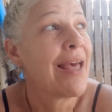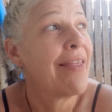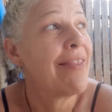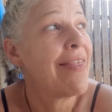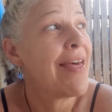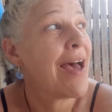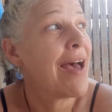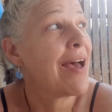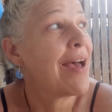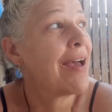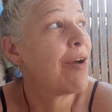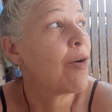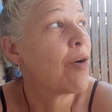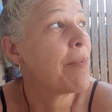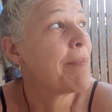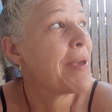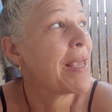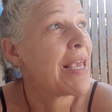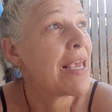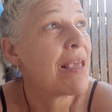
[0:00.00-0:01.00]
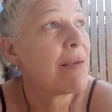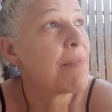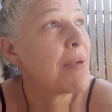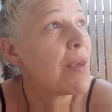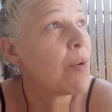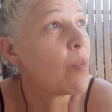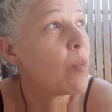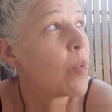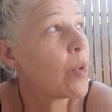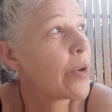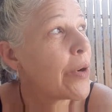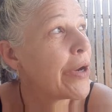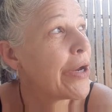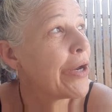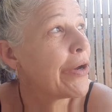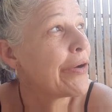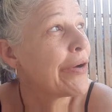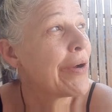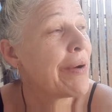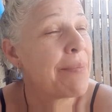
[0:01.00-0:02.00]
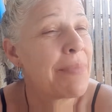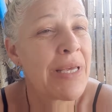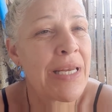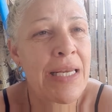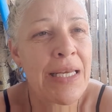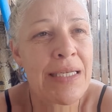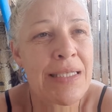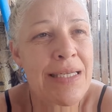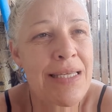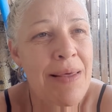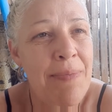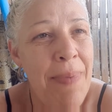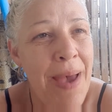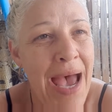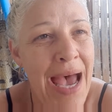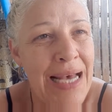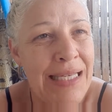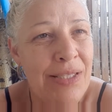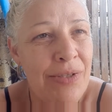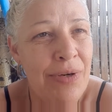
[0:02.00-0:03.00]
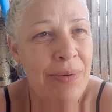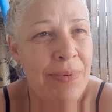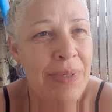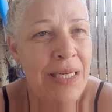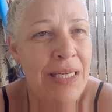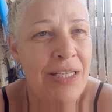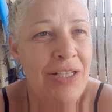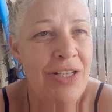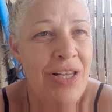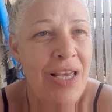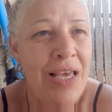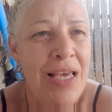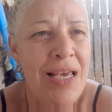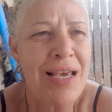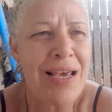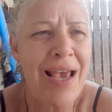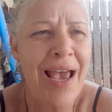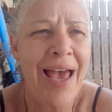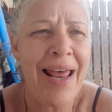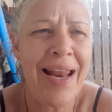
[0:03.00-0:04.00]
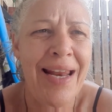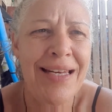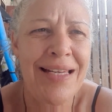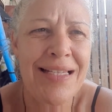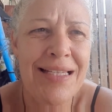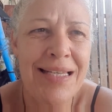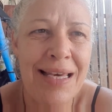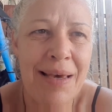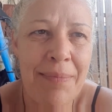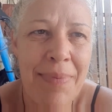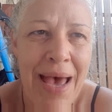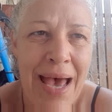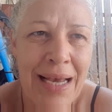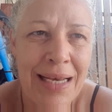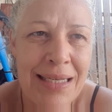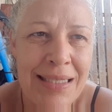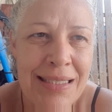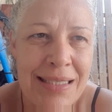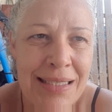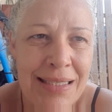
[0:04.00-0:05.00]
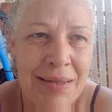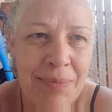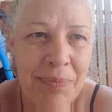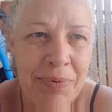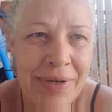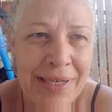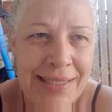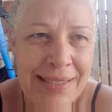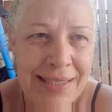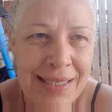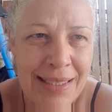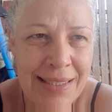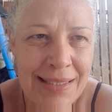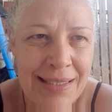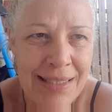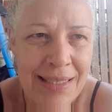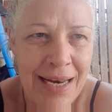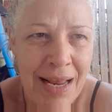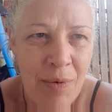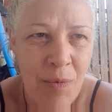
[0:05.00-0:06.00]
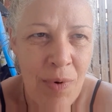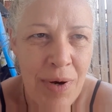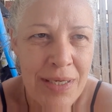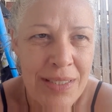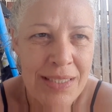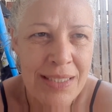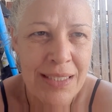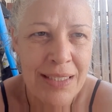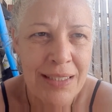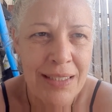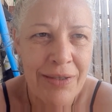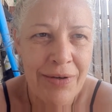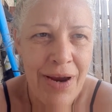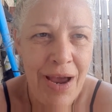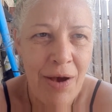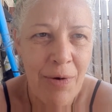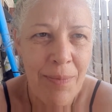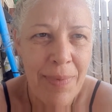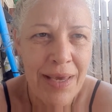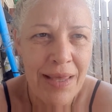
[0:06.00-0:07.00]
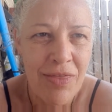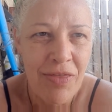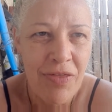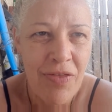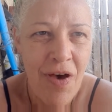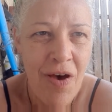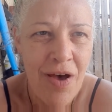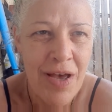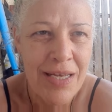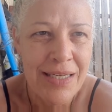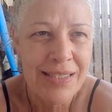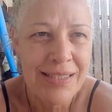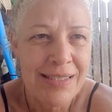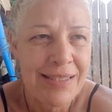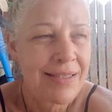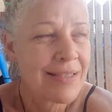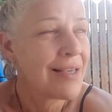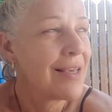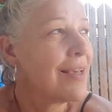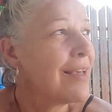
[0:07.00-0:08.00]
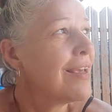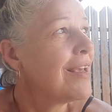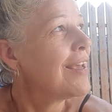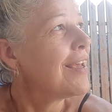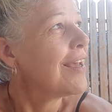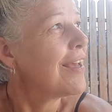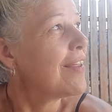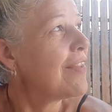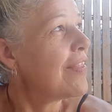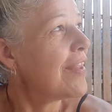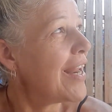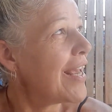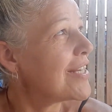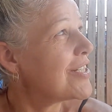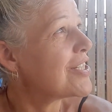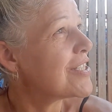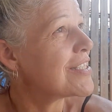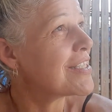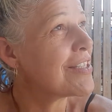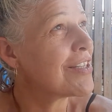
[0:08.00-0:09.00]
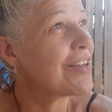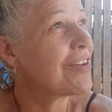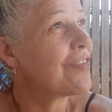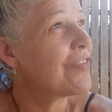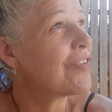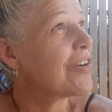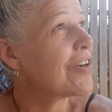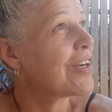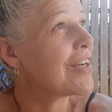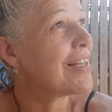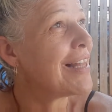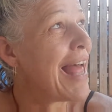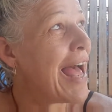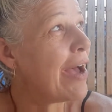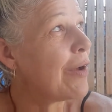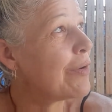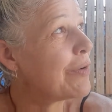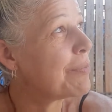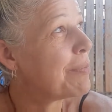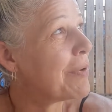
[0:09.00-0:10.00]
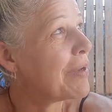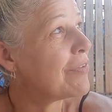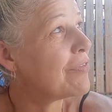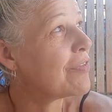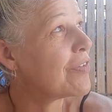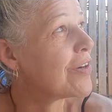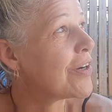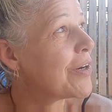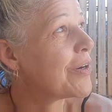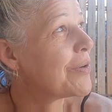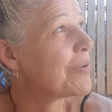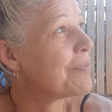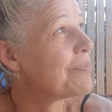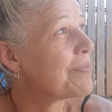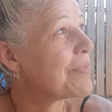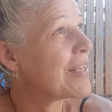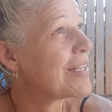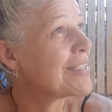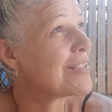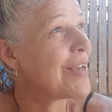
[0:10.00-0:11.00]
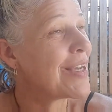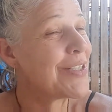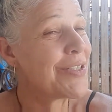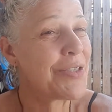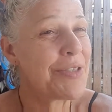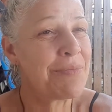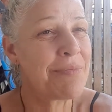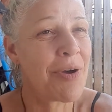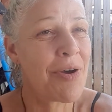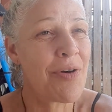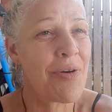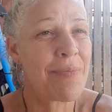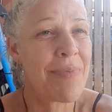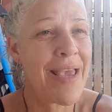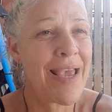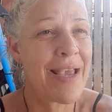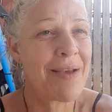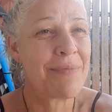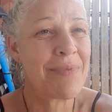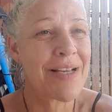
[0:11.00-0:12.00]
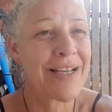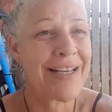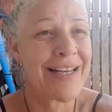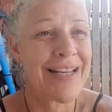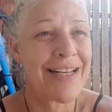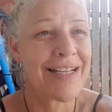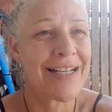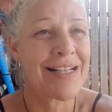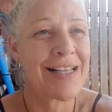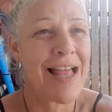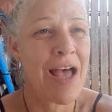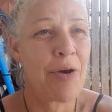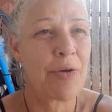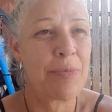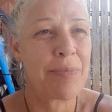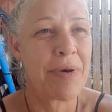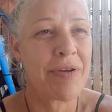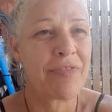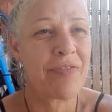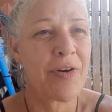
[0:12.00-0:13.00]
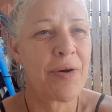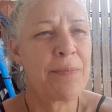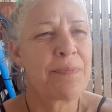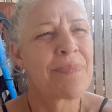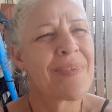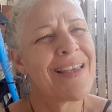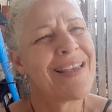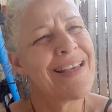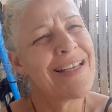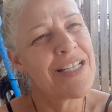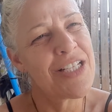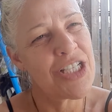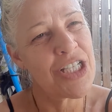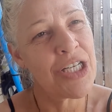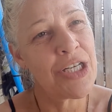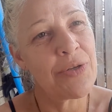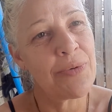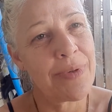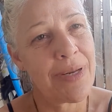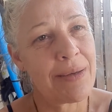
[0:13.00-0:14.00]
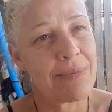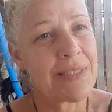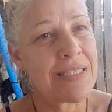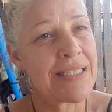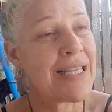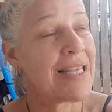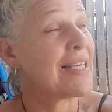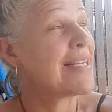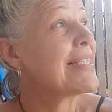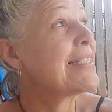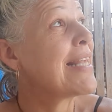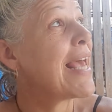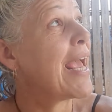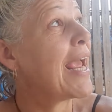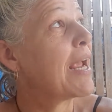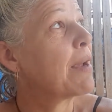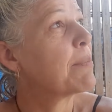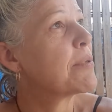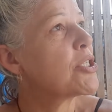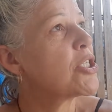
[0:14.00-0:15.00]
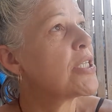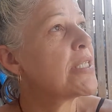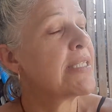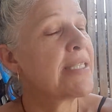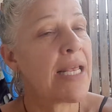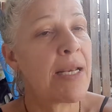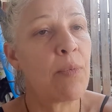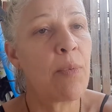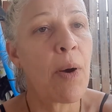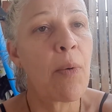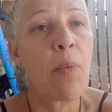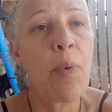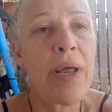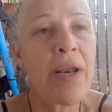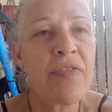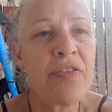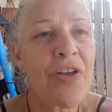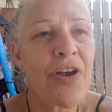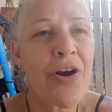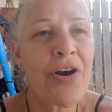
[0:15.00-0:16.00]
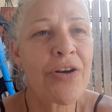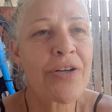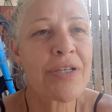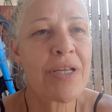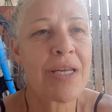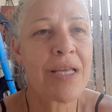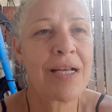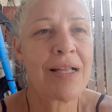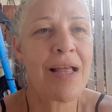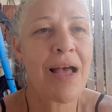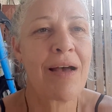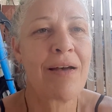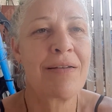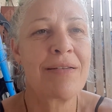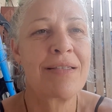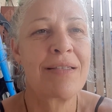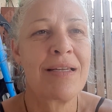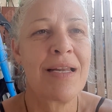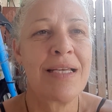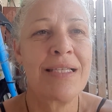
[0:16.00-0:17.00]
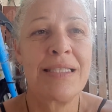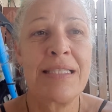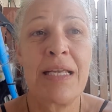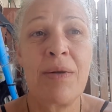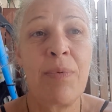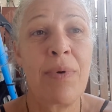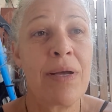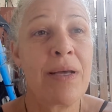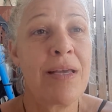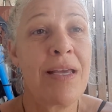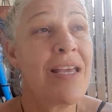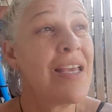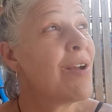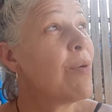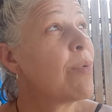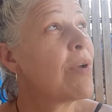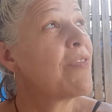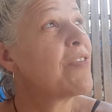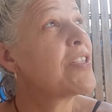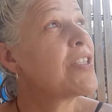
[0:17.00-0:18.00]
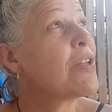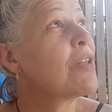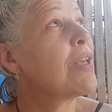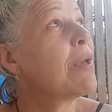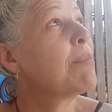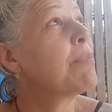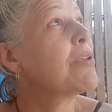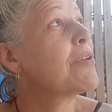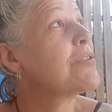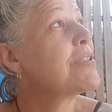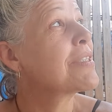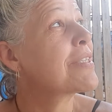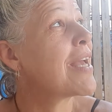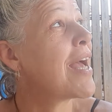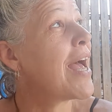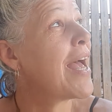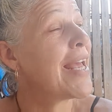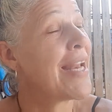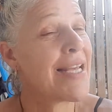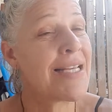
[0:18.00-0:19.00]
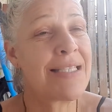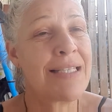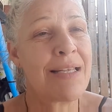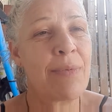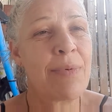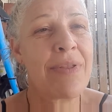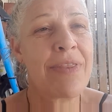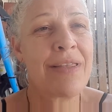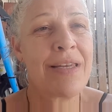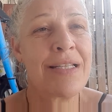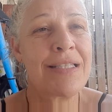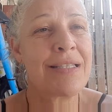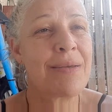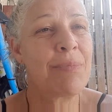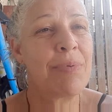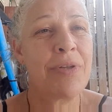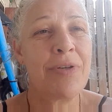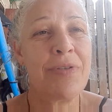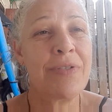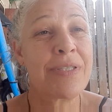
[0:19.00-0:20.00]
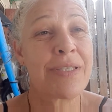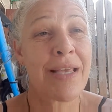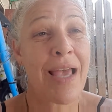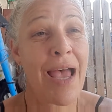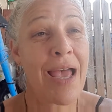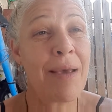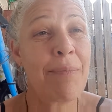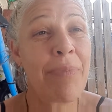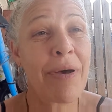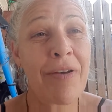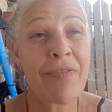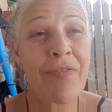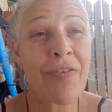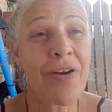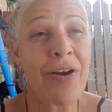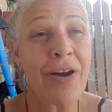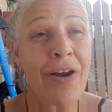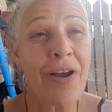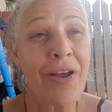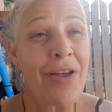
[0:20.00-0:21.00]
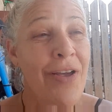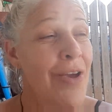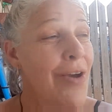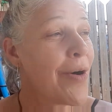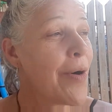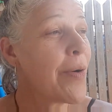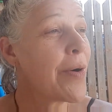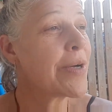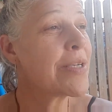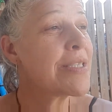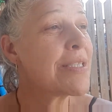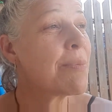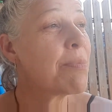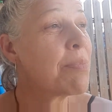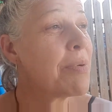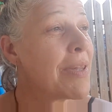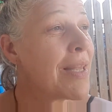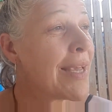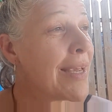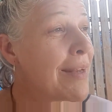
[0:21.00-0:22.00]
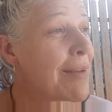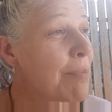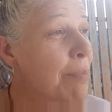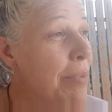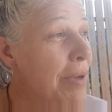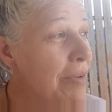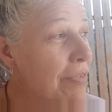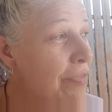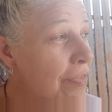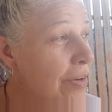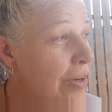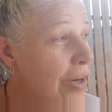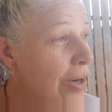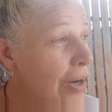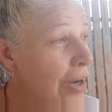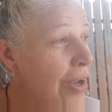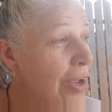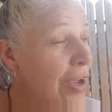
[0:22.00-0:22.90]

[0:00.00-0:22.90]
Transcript: that or making me worry or I'm getting into the past or I'm getting into and I need to get back into the present and I want to clear out my thoughts, then I just look for a cloud buffer. And so I told my mom, hey, I'm looking at a cloud buffer. She knew what I was saying, but she said, what, what if there aren't any clouds? And I said, well, what if it's only a blue sky? And I said, well, then it's a blue sky buffer, or it's a plant buffer,